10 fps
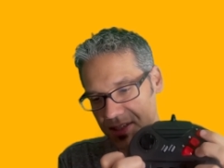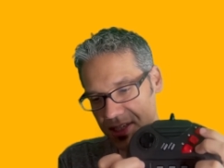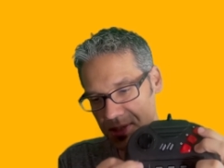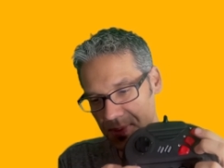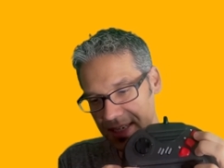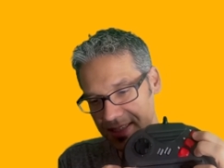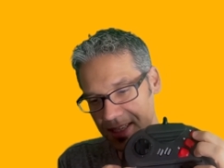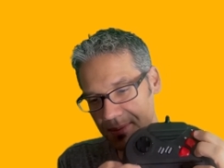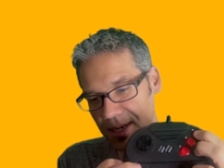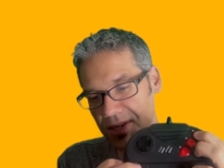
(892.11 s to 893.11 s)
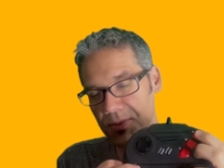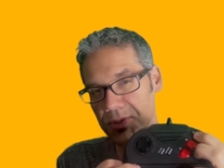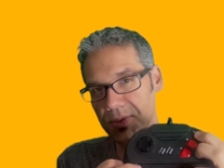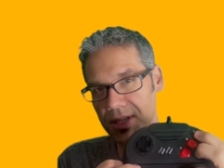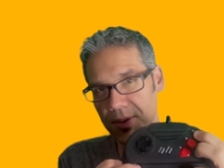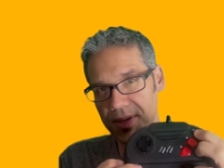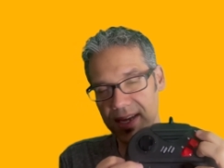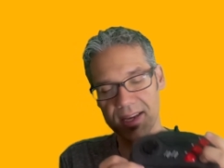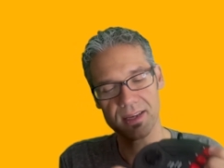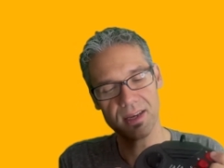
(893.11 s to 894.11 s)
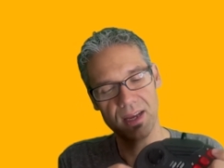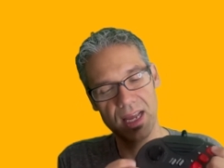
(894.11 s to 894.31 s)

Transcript: Just pressing the button will do a low kick.